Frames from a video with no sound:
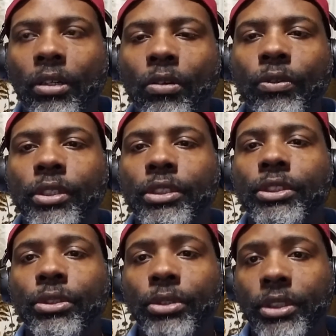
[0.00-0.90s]
Over in
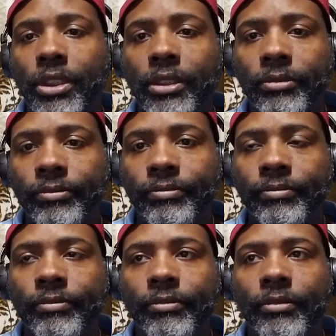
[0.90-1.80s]
Georgia,
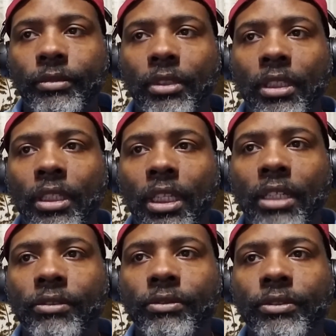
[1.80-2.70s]
a
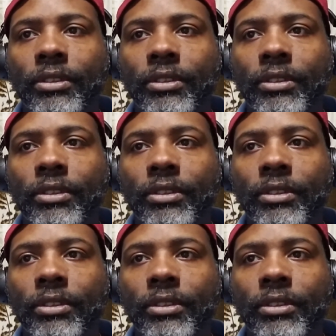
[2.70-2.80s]
lot of